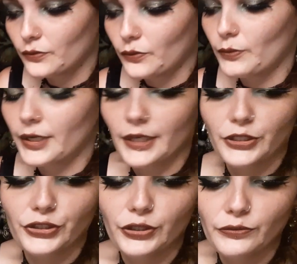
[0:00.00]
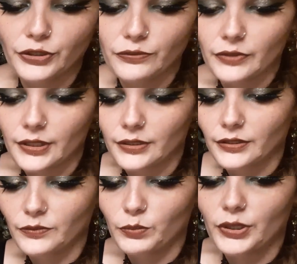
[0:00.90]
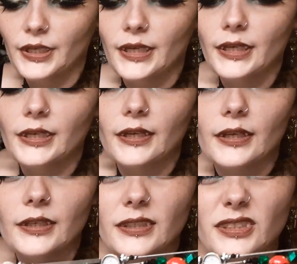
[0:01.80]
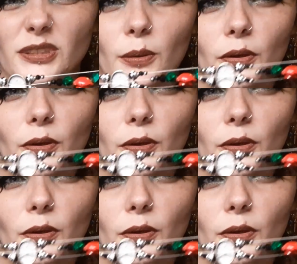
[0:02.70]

when I showed you this, but it is